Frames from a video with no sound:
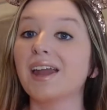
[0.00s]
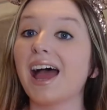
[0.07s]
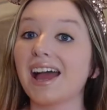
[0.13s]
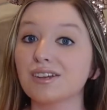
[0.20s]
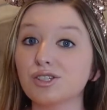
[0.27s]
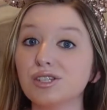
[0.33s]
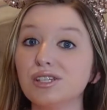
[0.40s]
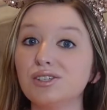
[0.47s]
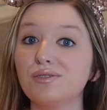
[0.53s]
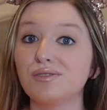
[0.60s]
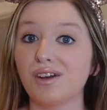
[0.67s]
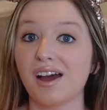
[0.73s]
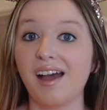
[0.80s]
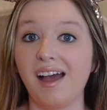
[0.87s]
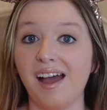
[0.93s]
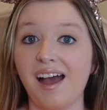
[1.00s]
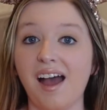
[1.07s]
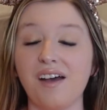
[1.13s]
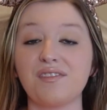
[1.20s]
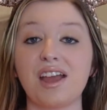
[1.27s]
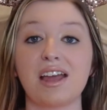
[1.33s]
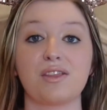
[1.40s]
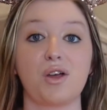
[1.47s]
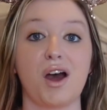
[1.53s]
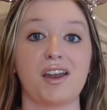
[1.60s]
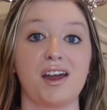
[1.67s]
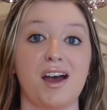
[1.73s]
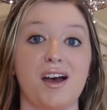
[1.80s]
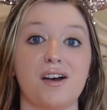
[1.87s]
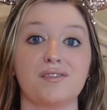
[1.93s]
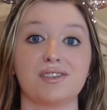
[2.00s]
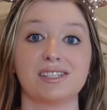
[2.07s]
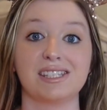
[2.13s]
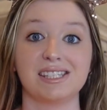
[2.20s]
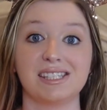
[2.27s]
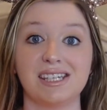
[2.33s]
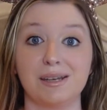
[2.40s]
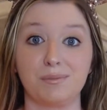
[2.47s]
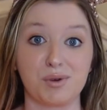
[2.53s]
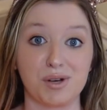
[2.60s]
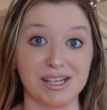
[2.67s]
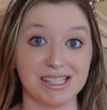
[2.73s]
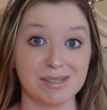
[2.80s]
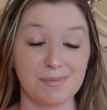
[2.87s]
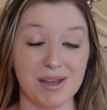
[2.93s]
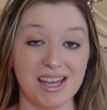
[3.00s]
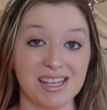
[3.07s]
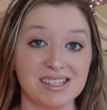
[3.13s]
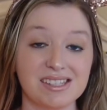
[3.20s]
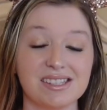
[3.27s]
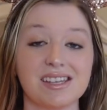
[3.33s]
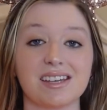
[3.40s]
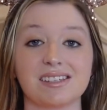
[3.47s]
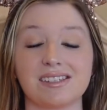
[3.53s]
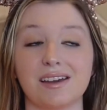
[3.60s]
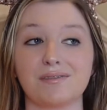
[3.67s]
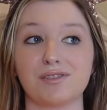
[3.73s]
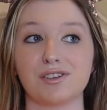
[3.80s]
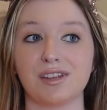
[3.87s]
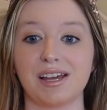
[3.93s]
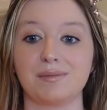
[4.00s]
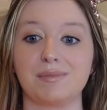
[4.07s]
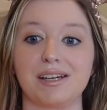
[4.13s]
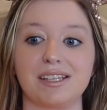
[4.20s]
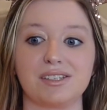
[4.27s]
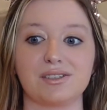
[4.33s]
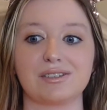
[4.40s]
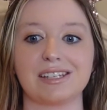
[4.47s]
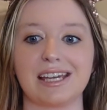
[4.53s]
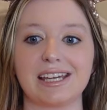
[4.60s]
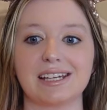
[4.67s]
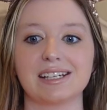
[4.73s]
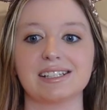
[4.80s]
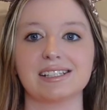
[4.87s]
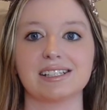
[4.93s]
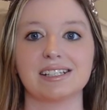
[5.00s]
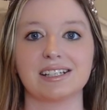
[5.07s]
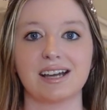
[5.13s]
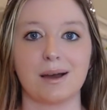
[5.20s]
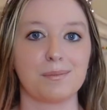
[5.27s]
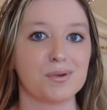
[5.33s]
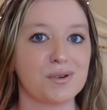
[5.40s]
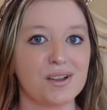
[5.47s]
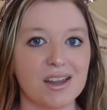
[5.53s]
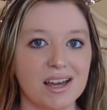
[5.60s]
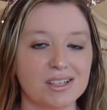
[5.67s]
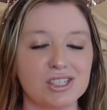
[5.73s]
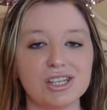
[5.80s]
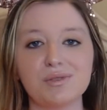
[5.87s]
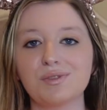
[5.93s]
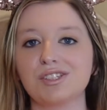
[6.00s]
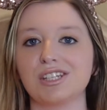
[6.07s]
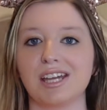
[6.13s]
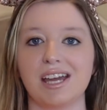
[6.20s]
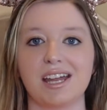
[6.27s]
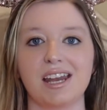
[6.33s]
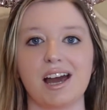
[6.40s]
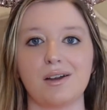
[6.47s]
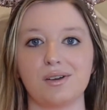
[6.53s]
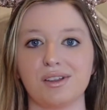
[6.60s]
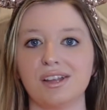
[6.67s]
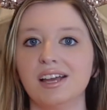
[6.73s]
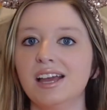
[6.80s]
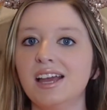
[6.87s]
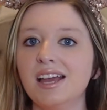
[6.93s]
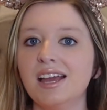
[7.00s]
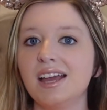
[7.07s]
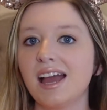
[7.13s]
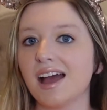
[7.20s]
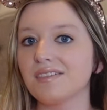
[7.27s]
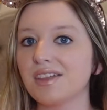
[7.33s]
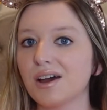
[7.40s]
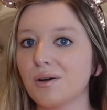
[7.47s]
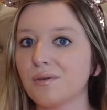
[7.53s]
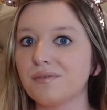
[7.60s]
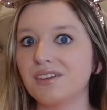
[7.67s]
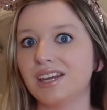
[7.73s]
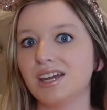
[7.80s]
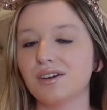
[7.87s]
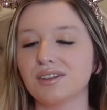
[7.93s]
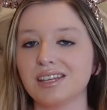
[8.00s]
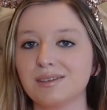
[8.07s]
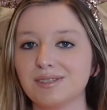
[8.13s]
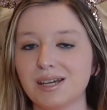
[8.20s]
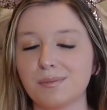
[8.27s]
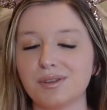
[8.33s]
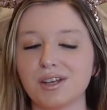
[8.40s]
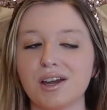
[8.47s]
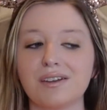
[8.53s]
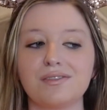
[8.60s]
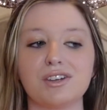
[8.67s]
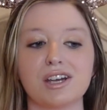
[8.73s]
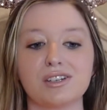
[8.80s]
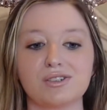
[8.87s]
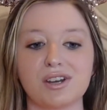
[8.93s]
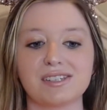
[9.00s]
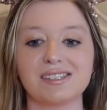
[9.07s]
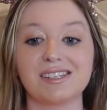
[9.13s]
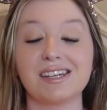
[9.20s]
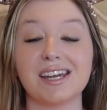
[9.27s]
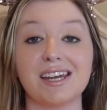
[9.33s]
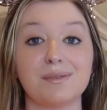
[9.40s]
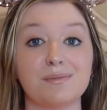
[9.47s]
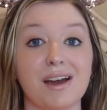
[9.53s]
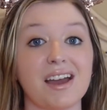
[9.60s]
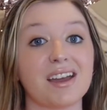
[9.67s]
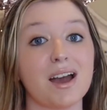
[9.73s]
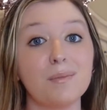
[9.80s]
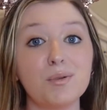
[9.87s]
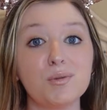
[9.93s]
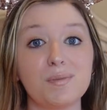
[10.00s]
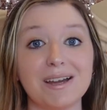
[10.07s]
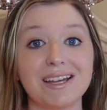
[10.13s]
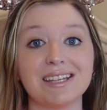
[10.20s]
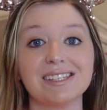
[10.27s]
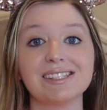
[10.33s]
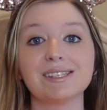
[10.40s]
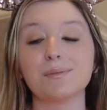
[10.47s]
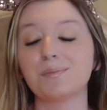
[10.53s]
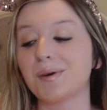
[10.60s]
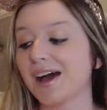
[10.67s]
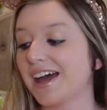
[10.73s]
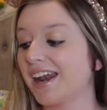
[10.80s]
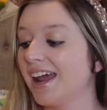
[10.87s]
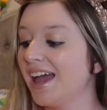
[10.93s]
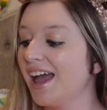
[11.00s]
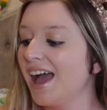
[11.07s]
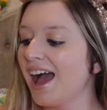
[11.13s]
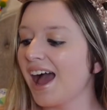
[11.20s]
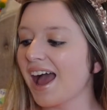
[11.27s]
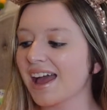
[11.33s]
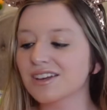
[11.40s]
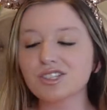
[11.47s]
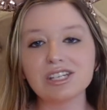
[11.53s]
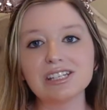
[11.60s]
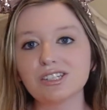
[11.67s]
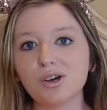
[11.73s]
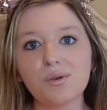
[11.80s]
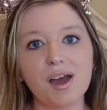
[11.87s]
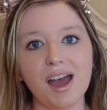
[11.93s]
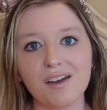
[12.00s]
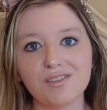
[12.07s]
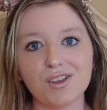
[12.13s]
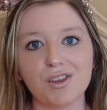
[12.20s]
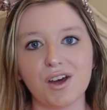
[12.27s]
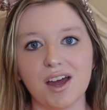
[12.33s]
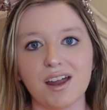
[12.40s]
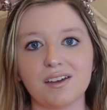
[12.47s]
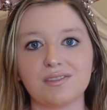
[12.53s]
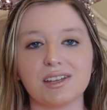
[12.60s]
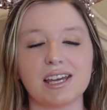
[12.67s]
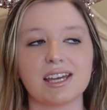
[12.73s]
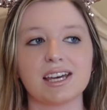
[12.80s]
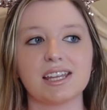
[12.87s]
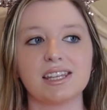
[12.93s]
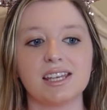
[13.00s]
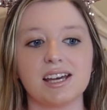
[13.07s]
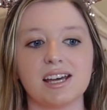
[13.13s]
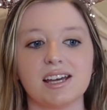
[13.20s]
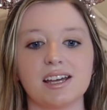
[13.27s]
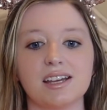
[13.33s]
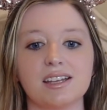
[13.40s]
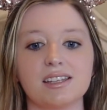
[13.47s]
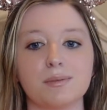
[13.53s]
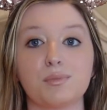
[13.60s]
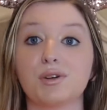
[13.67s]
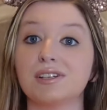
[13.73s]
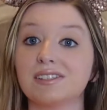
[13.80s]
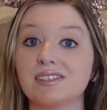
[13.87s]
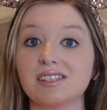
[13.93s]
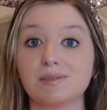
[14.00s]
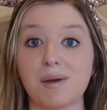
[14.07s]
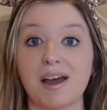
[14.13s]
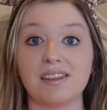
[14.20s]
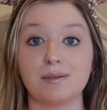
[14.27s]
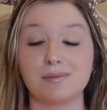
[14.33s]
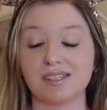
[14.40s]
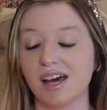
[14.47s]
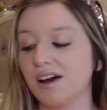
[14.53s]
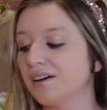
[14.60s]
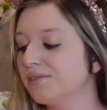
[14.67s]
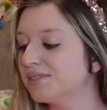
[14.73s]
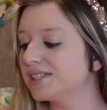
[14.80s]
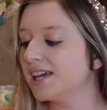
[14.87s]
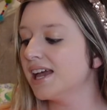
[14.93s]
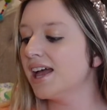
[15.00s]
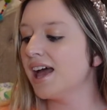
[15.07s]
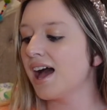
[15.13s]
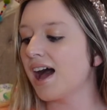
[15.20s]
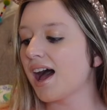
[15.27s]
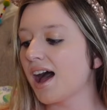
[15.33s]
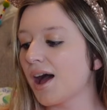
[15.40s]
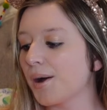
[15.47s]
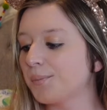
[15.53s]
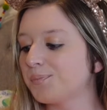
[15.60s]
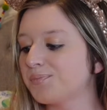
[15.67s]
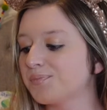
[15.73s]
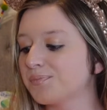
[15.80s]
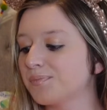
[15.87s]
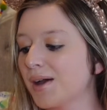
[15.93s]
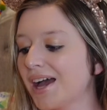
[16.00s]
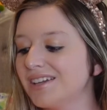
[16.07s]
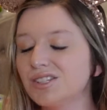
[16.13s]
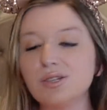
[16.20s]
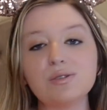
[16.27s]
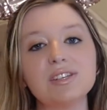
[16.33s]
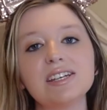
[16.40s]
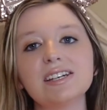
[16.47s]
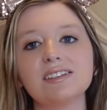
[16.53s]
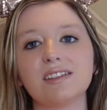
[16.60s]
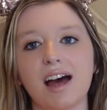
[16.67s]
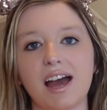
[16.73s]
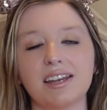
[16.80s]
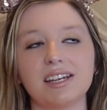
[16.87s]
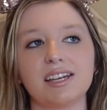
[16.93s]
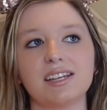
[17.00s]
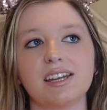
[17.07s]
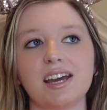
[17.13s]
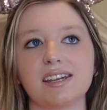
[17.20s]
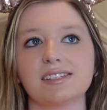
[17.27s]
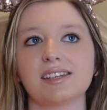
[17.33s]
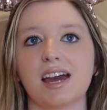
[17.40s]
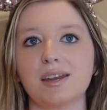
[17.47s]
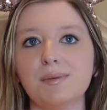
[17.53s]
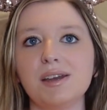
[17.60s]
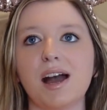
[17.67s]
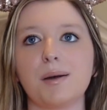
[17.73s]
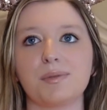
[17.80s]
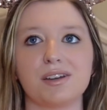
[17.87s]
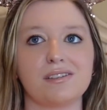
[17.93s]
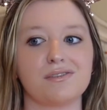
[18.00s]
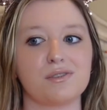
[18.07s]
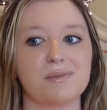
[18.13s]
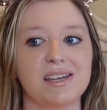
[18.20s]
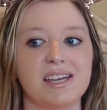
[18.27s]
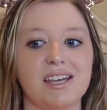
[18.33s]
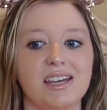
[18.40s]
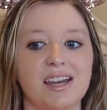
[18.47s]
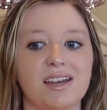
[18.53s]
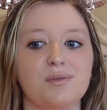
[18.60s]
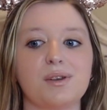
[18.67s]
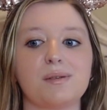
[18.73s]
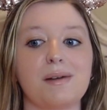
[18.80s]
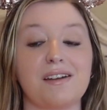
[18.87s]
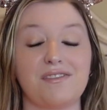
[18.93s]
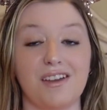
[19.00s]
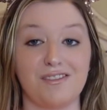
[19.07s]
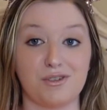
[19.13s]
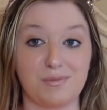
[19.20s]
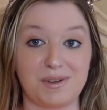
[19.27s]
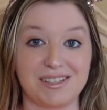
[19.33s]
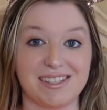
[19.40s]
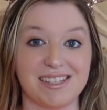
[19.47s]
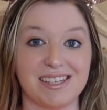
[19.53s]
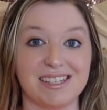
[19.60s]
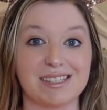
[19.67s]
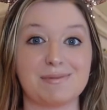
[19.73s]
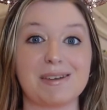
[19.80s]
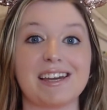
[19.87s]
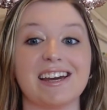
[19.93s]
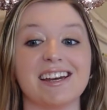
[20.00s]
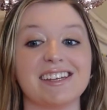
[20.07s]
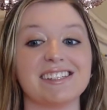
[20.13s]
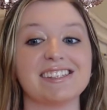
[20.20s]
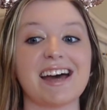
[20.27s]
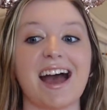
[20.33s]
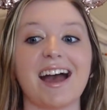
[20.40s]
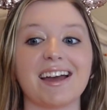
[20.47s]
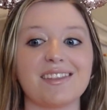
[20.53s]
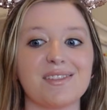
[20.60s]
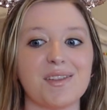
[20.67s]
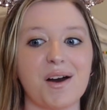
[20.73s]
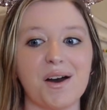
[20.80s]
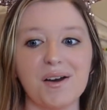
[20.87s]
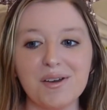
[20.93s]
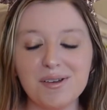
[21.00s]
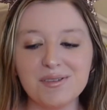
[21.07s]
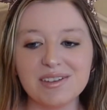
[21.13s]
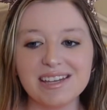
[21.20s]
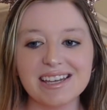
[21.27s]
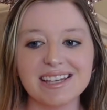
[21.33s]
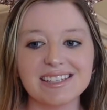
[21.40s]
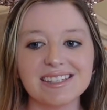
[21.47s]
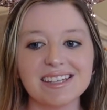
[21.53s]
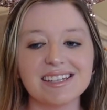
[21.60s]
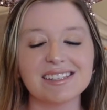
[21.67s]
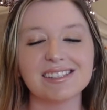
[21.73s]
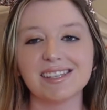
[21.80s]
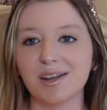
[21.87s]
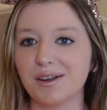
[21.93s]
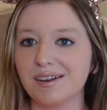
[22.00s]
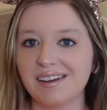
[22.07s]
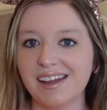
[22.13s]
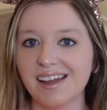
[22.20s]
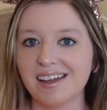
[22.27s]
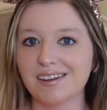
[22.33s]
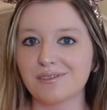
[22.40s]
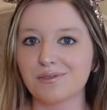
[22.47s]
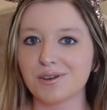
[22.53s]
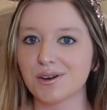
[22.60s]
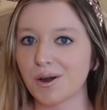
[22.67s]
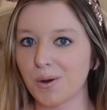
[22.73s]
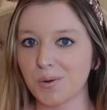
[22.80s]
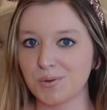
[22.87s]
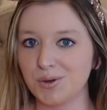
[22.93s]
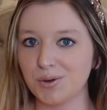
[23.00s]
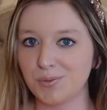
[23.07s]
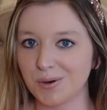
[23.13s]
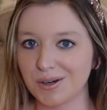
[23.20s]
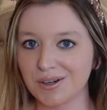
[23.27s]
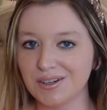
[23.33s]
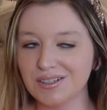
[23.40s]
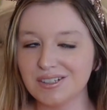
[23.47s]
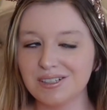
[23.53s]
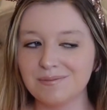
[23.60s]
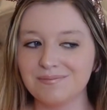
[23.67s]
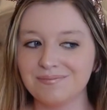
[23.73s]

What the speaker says: I actually do not have a lot of Disney prince pens except for like my little like couple collection, which again, I'll have that whole video linked down below if you're interested in my couple pins, but I actually don't have a lot of like the princes by themselves. But I do think Aladdin has got to be up there for me and one of my favorite princes because I love his like serenade for a whole new world.